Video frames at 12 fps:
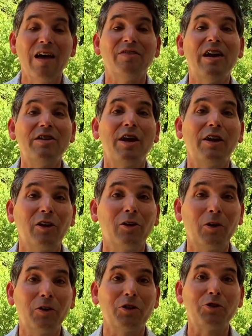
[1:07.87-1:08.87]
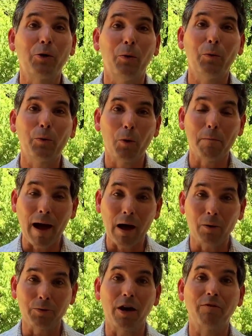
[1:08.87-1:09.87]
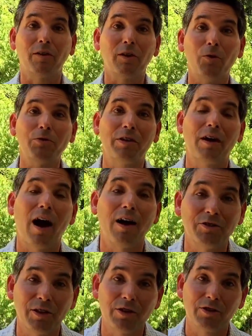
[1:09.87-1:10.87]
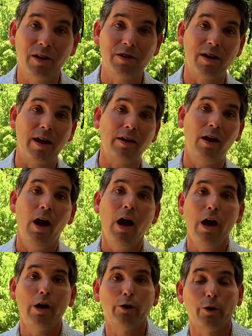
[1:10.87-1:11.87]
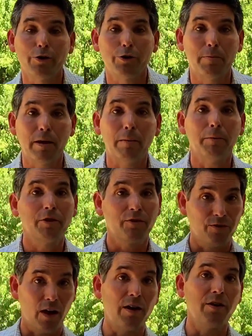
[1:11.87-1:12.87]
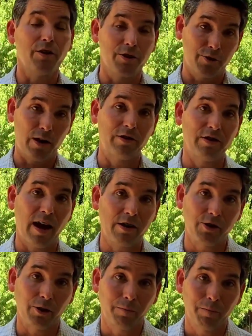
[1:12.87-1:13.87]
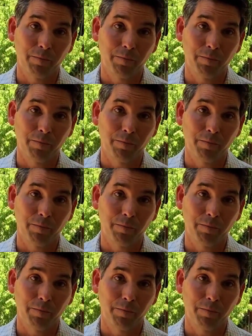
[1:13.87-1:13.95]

they take a look at the total amount of closing costs that it's going to take in order to be able to fund this transaction.